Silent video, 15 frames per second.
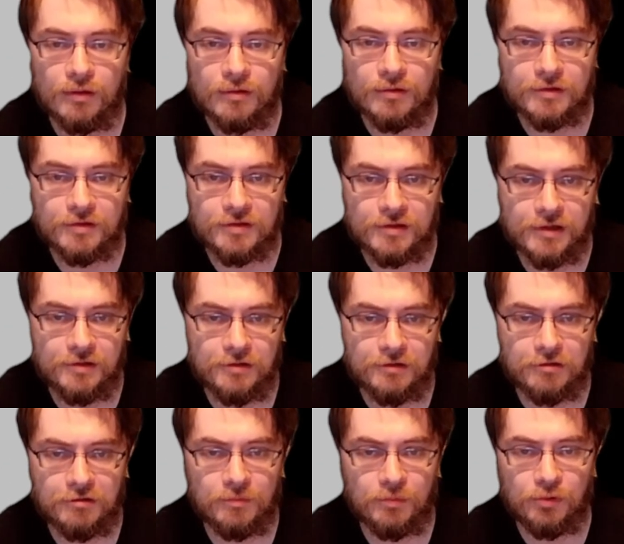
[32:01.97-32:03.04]
The scientists
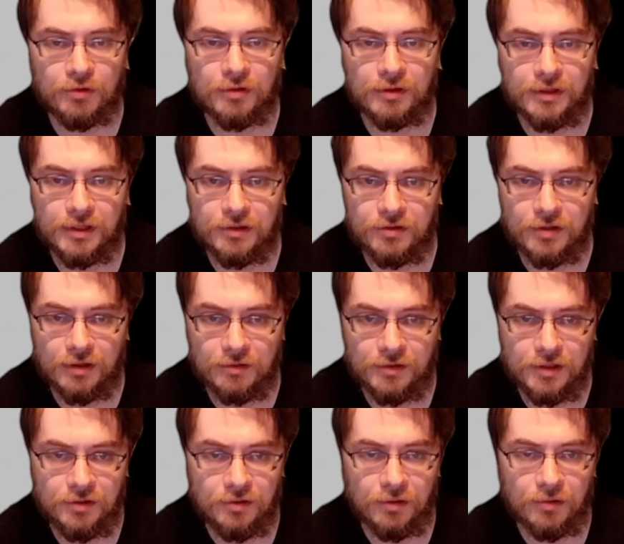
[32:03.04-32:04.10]
explored a link to El
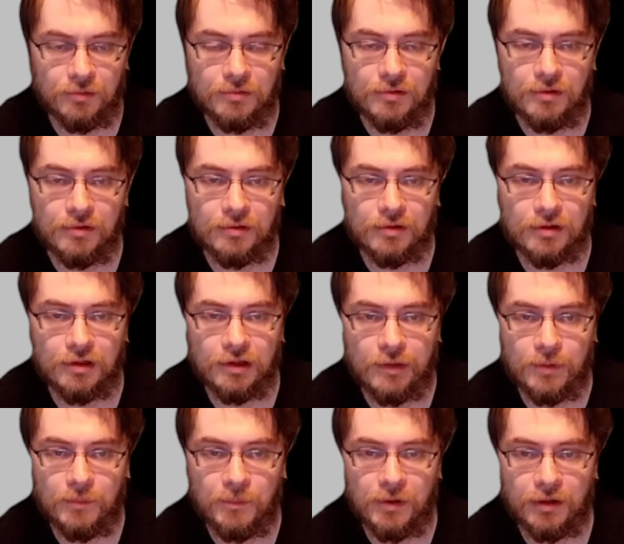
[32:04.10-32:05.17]
Nino, the
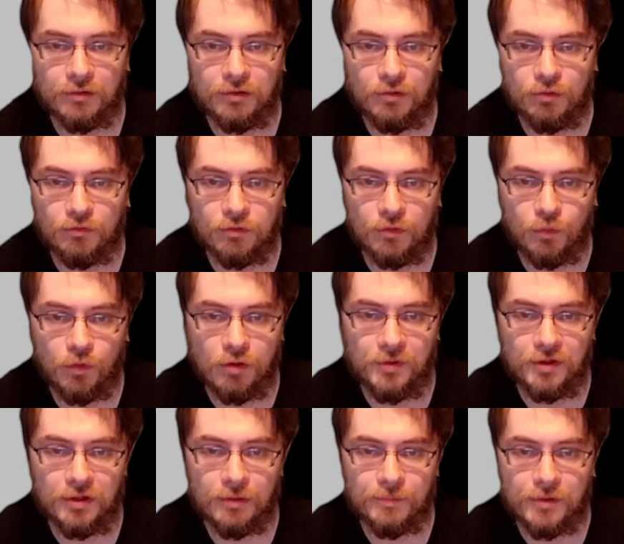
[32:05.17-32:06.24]
climate pattern known for warming
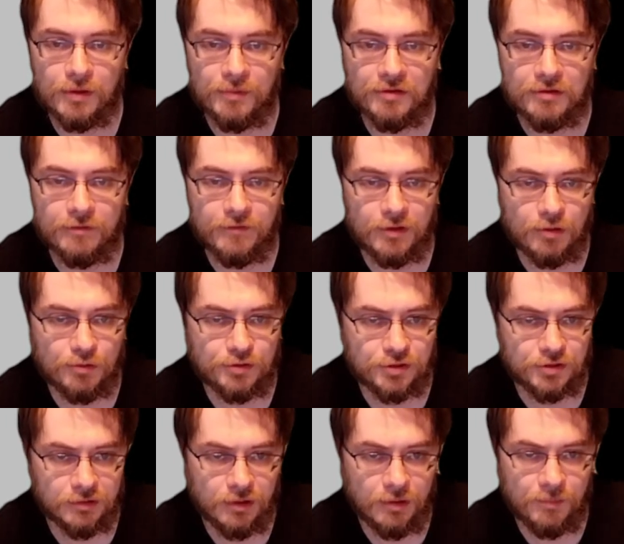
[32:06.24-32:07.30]
up the Pacific
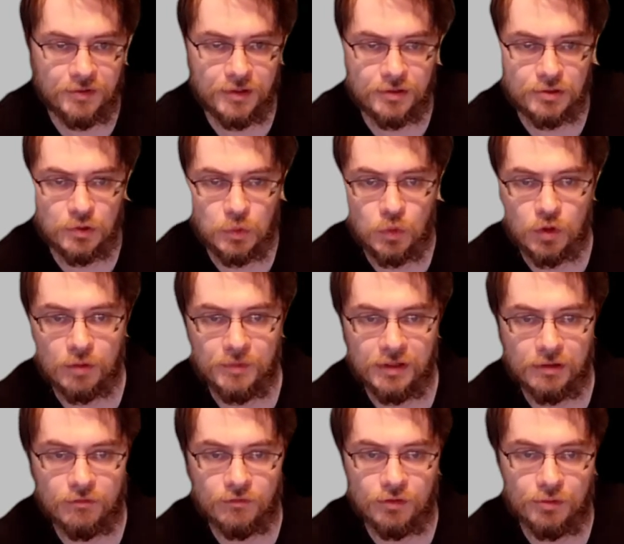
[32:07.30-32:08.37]
Ocean, and potential warming
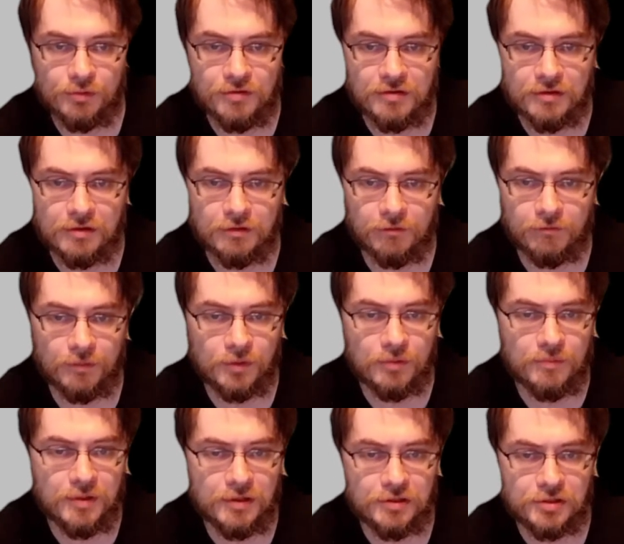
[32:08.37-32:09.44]
influences from
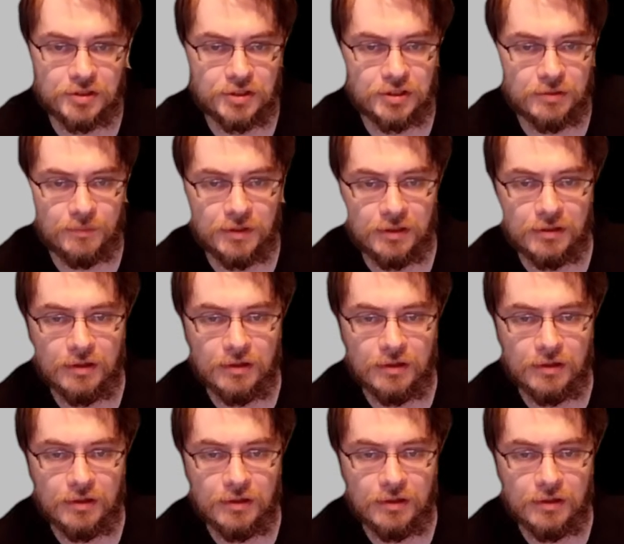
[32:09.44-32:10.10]
diminished shipping,